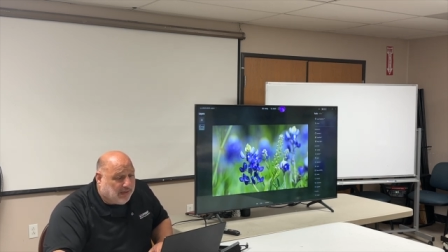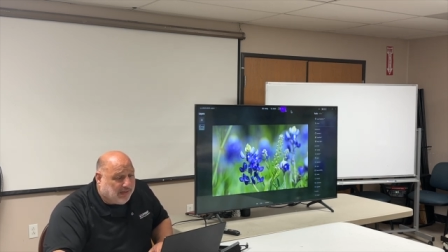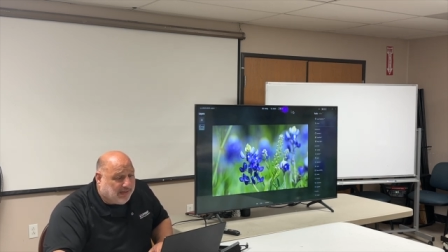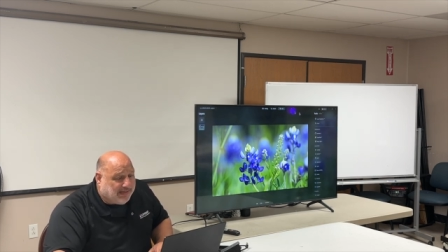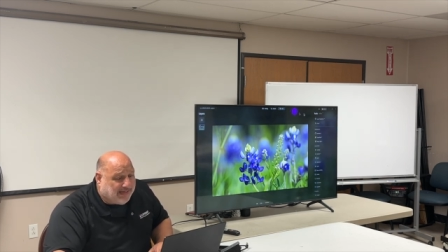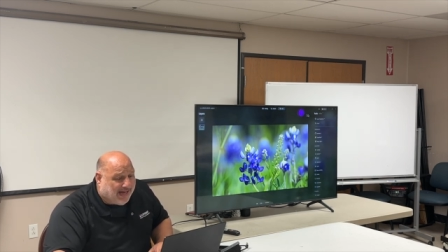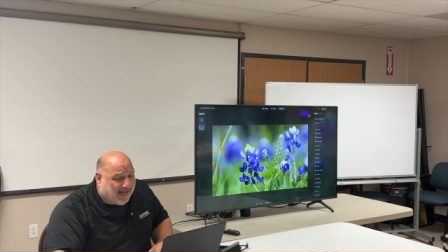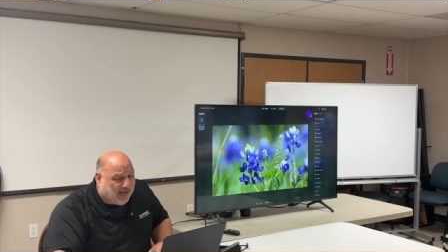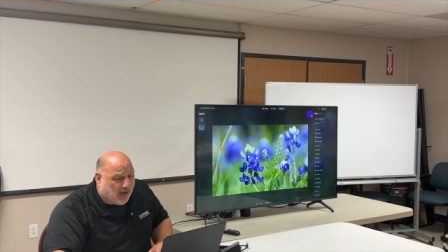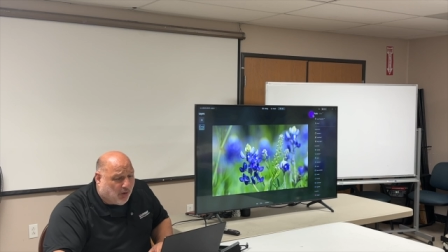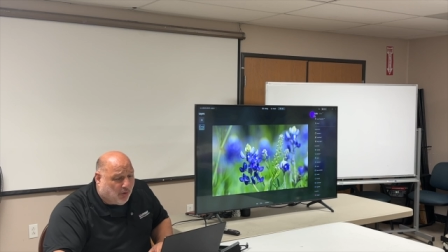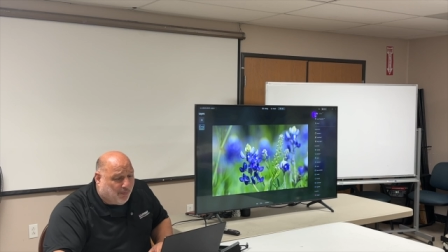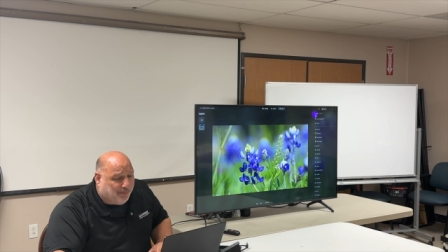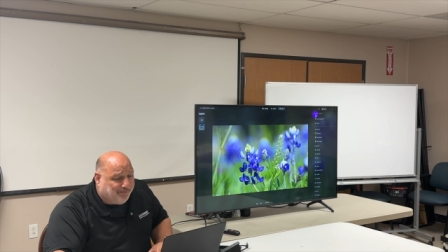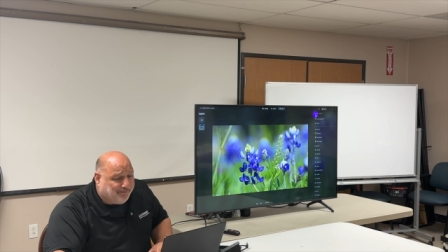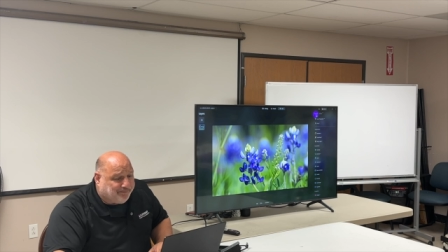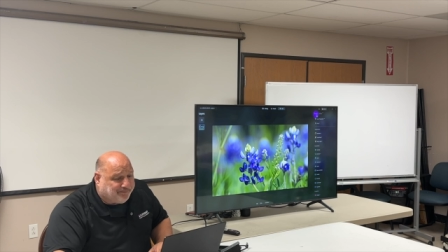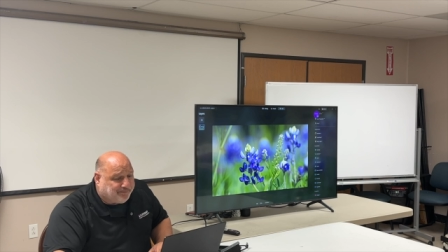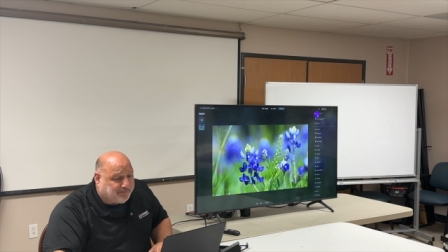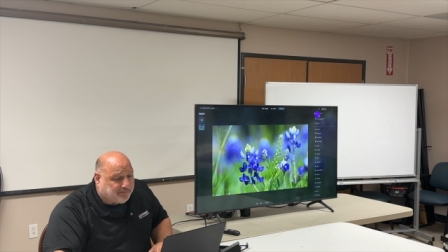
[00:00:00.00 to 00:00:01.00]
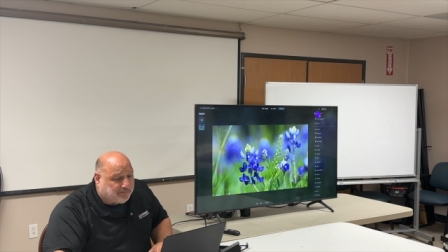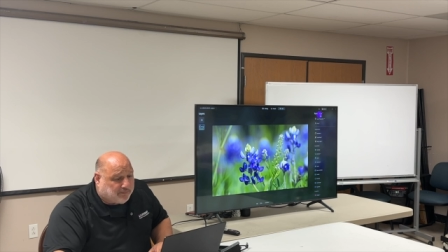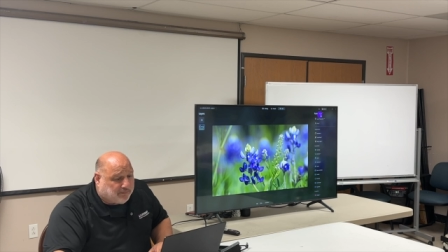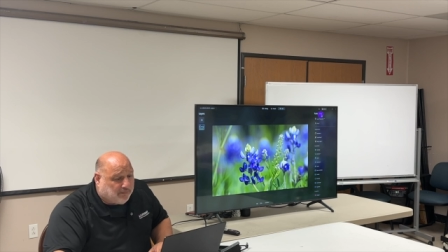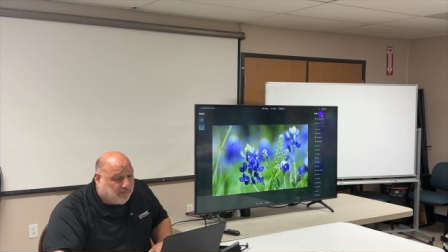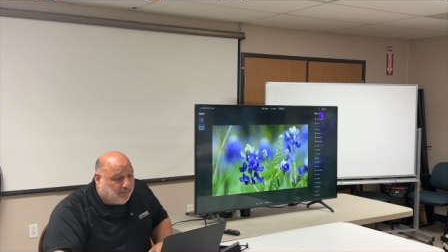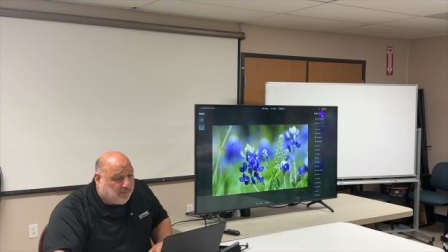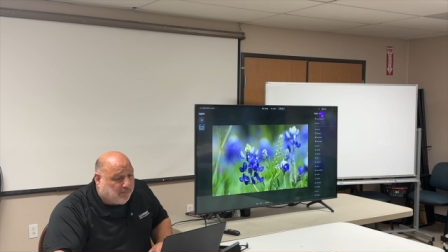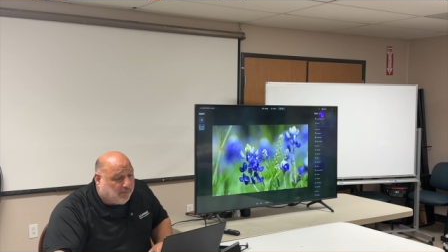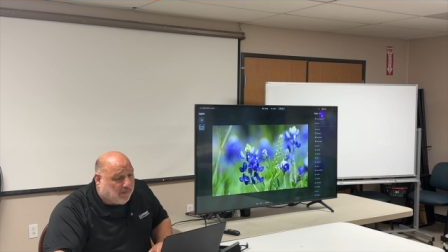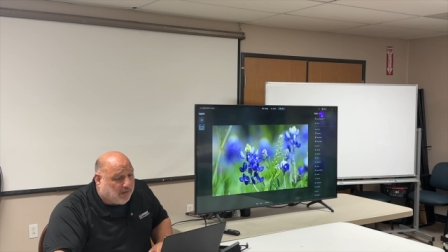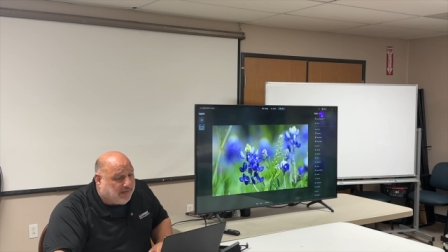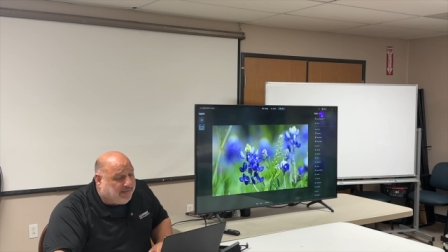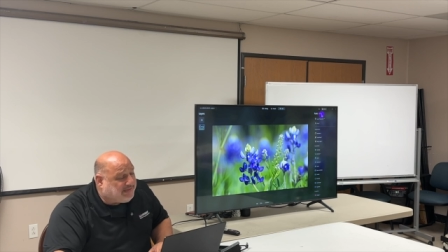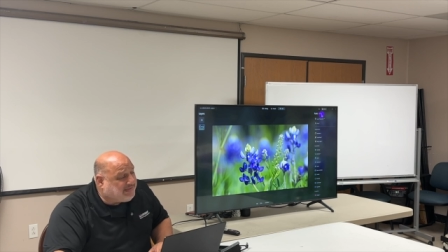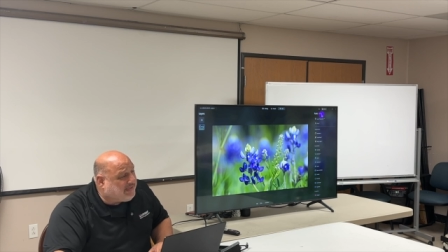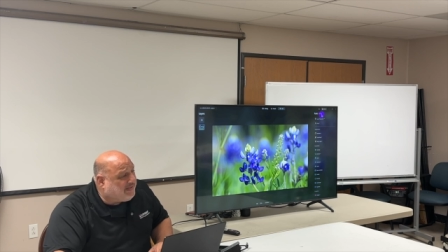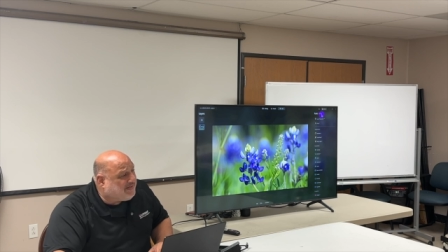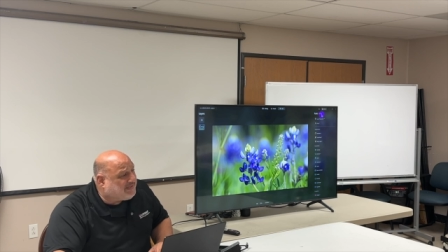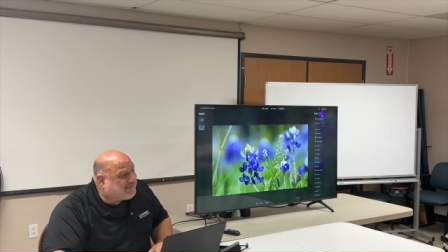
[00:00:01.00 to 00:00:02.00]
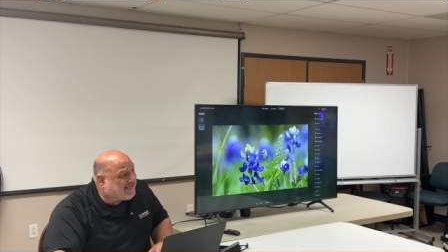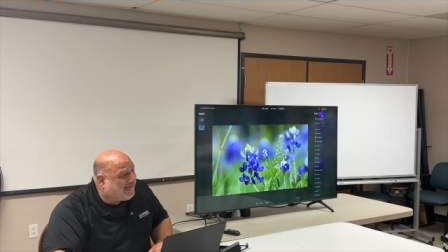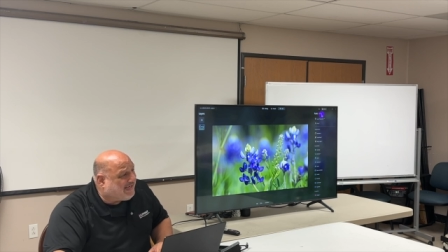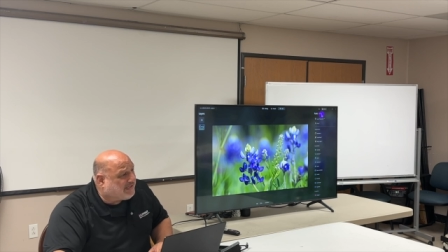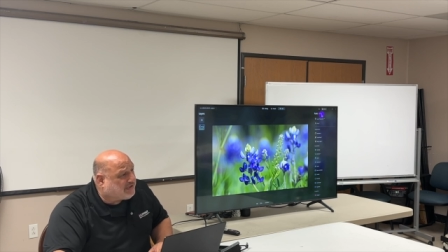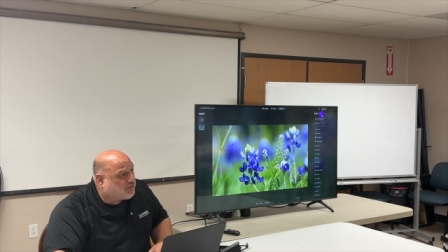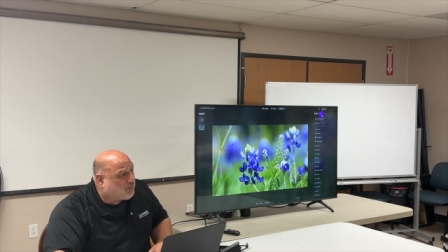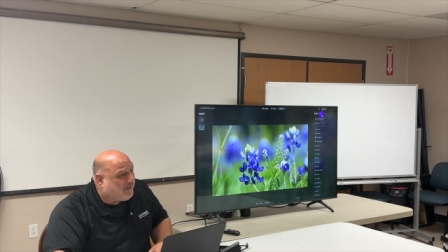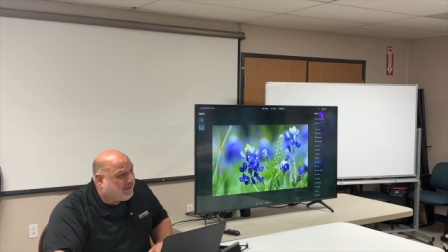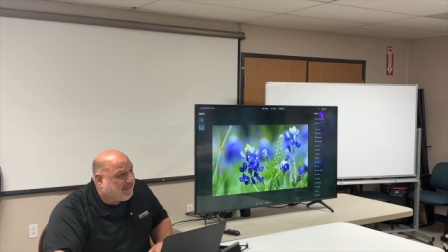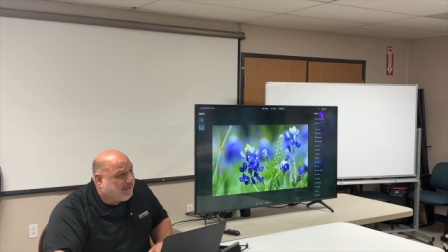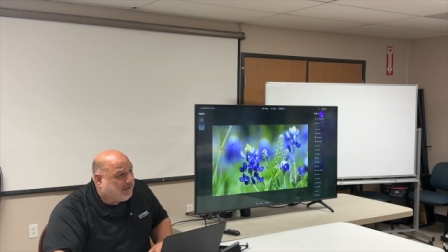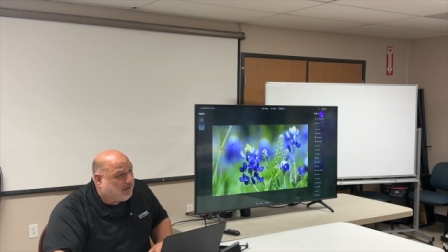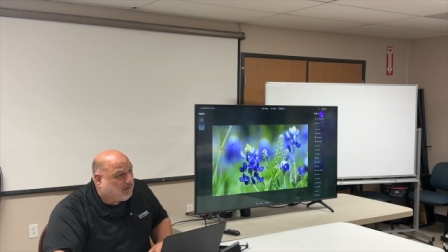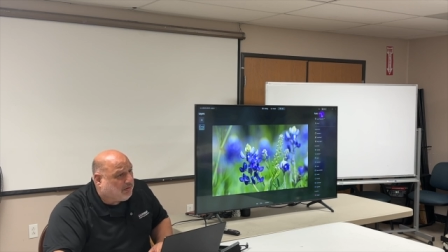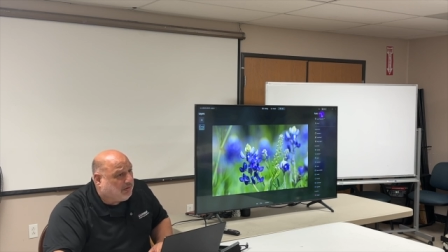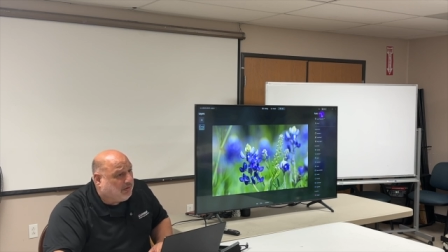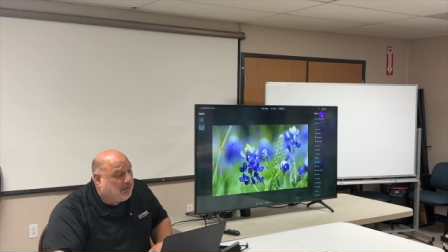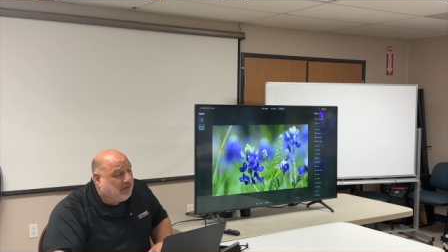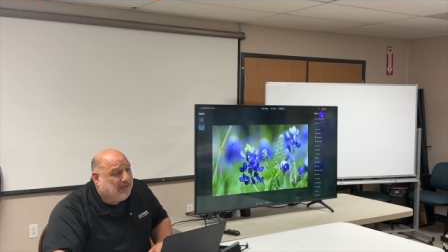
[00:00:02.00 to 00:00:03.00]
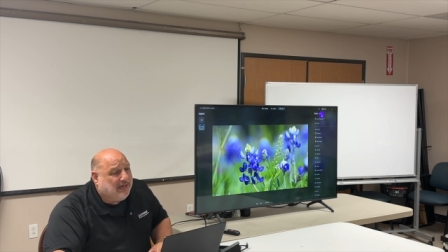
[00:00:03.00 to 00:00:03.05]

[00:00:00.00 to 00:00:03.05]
Now you see this edits right here?